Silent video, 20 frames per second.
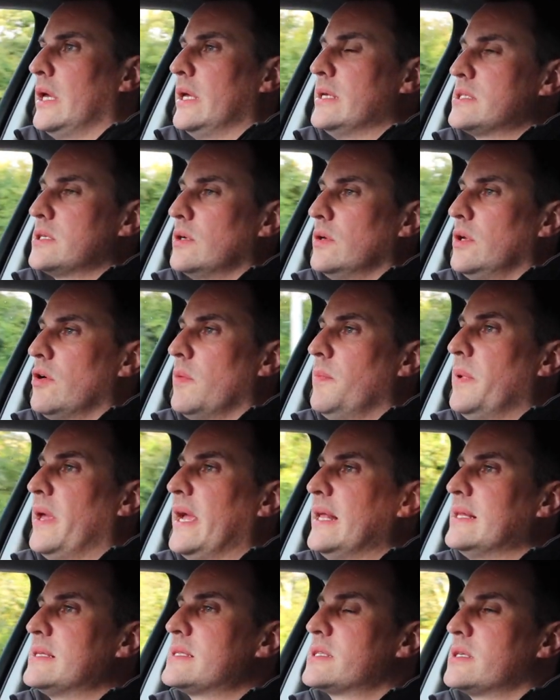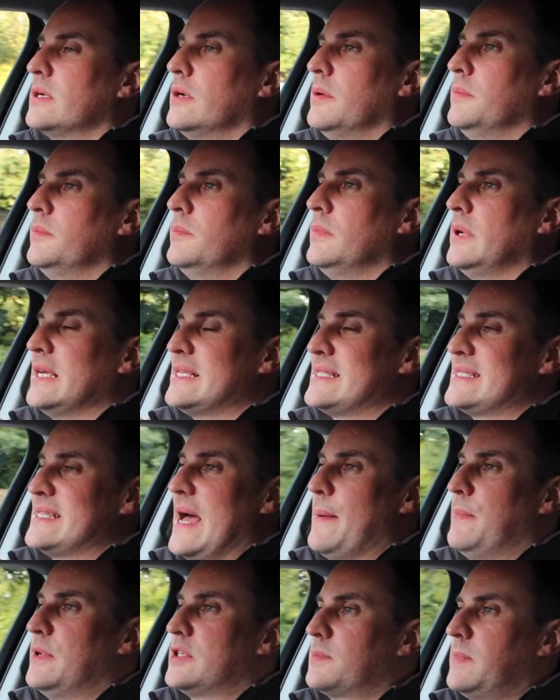So you're up against some
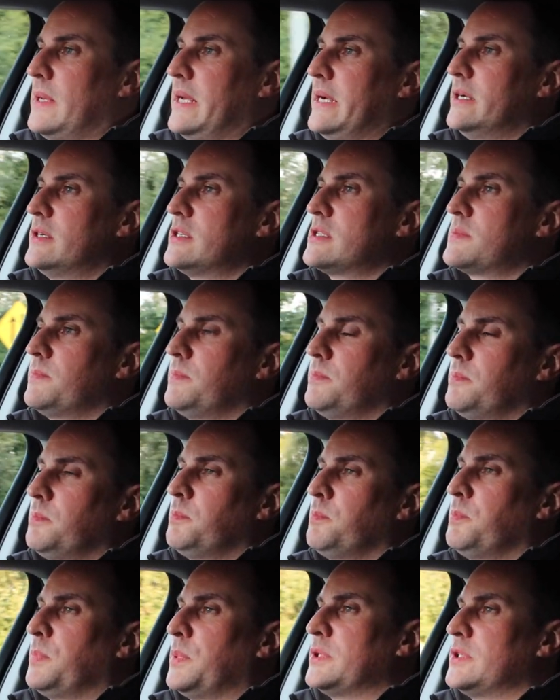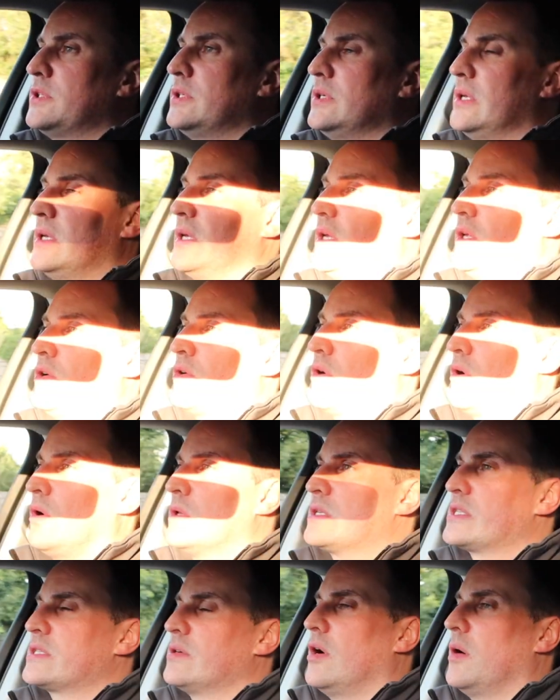established players, but you're
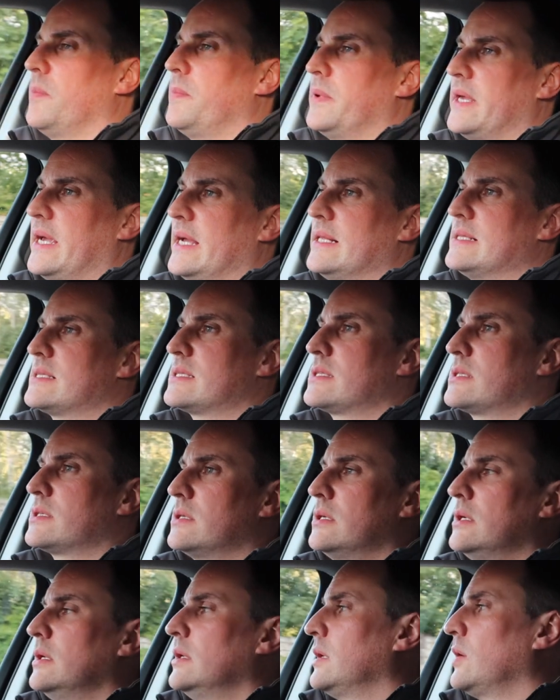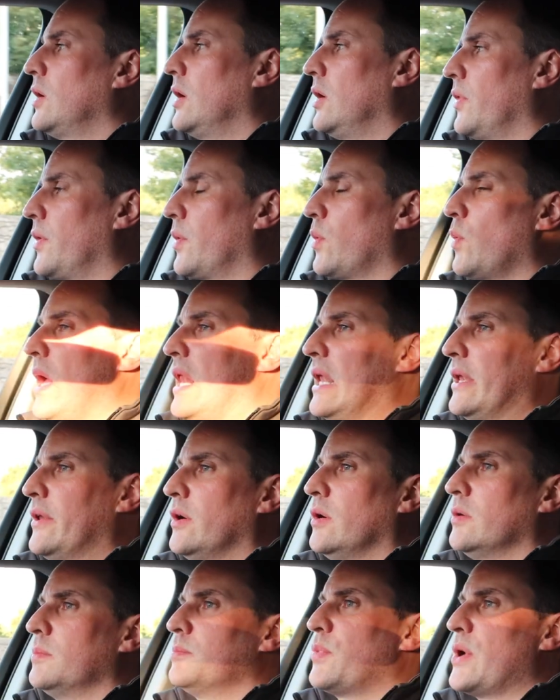also up against other
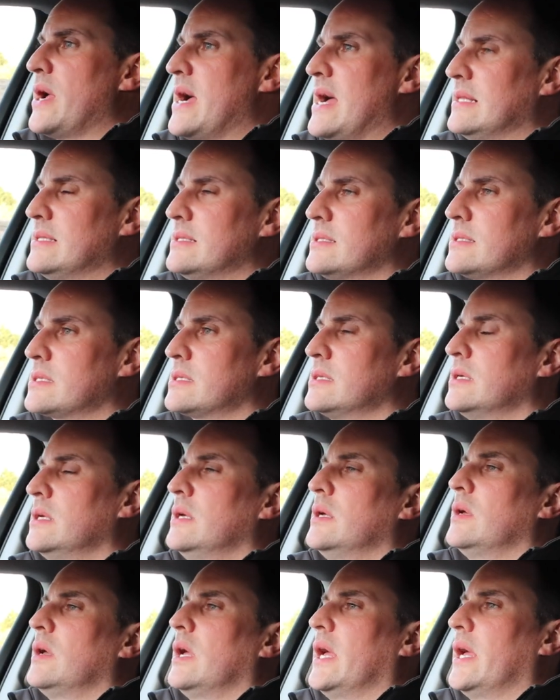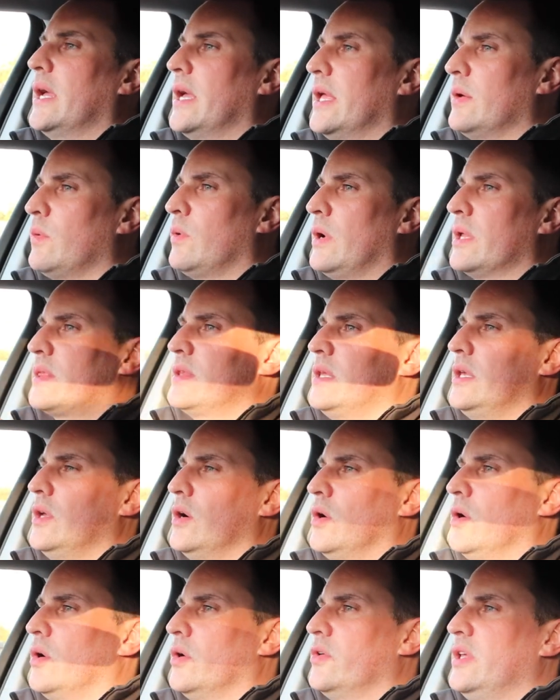well-known brands. What the
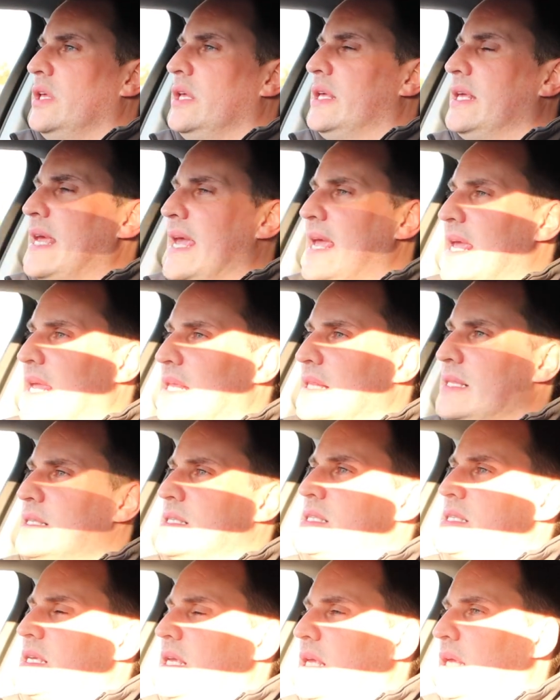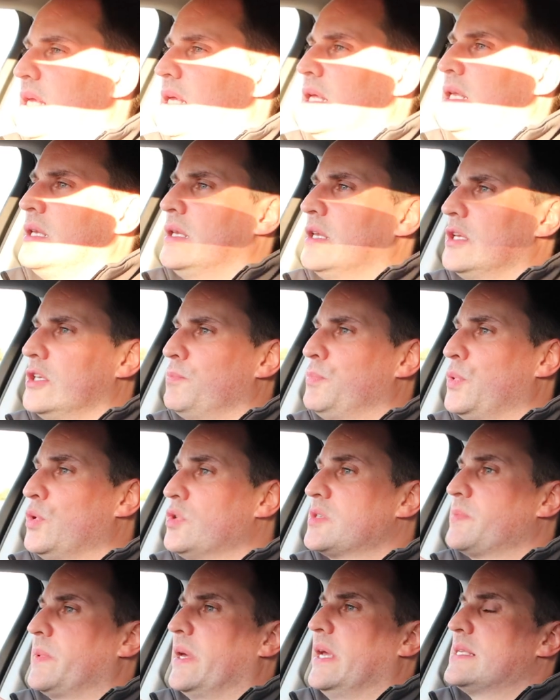Audi gains in
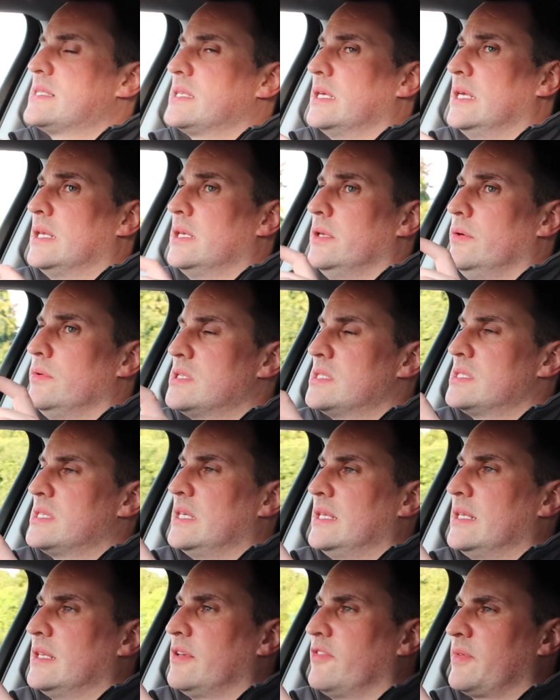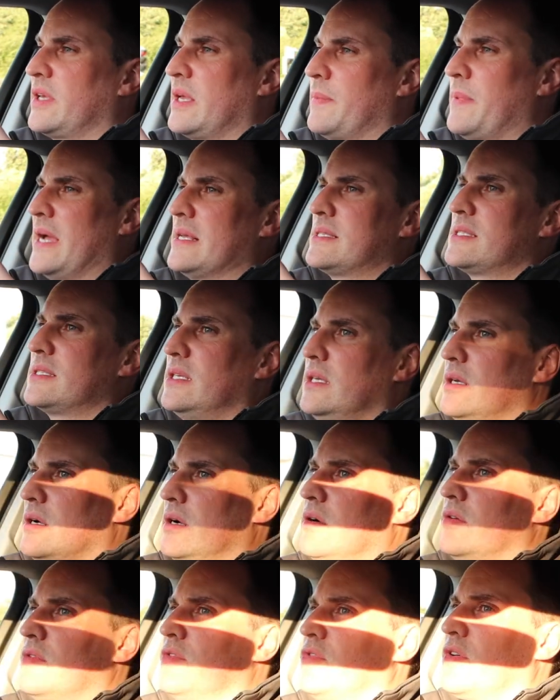boot space, it loses in the capacity
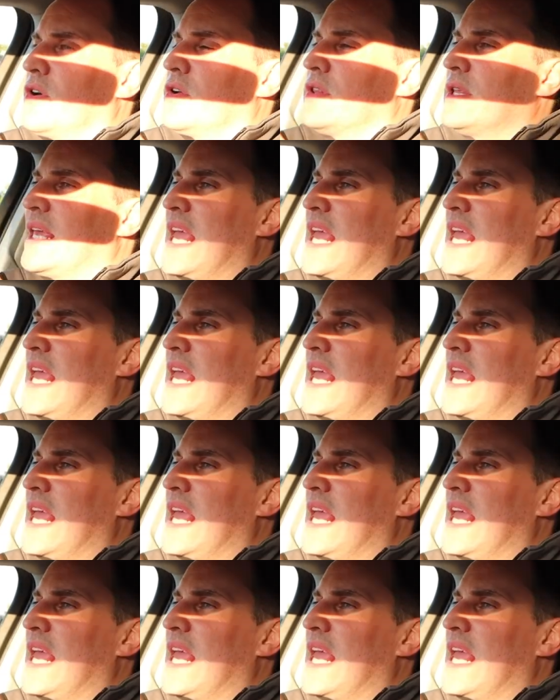of, or the